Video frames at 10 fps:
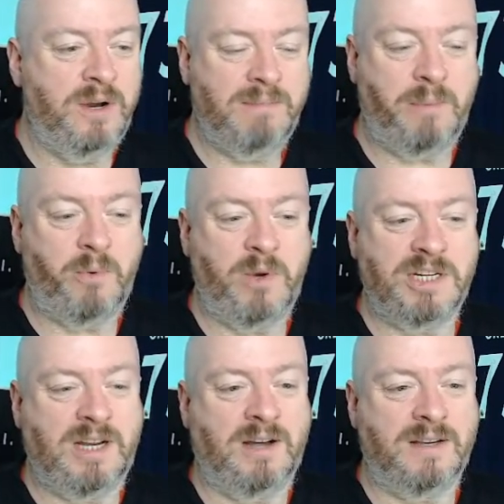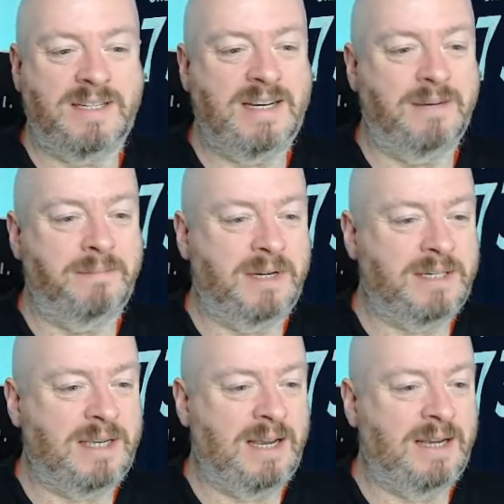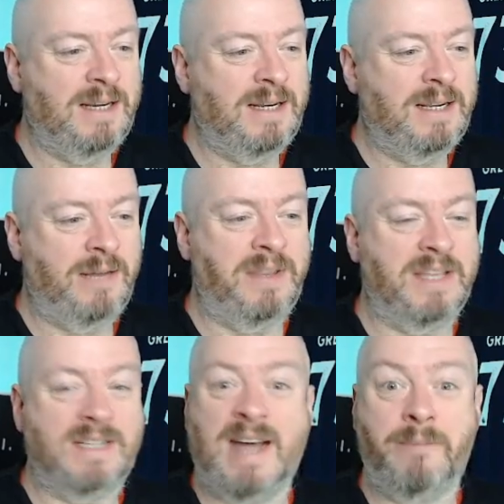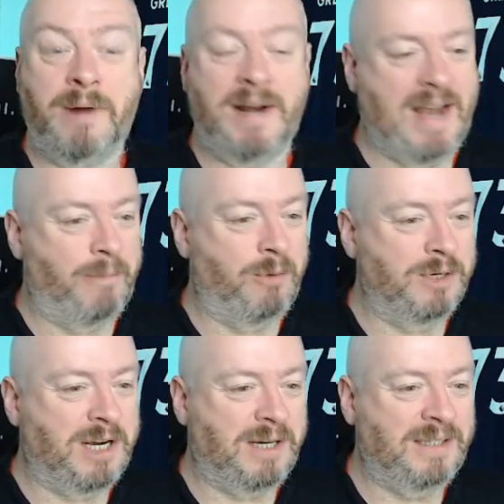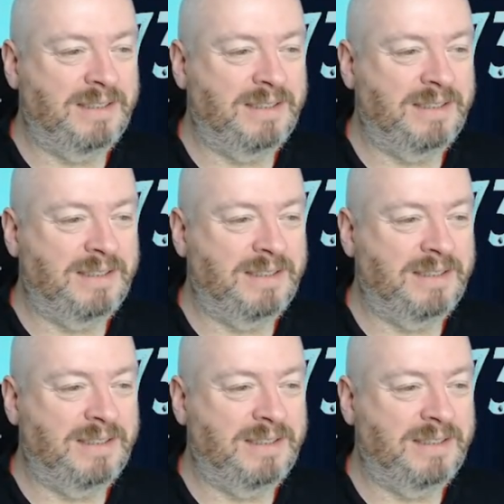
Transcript: Maybe we just can't see them because they're in the stand where the cameras are.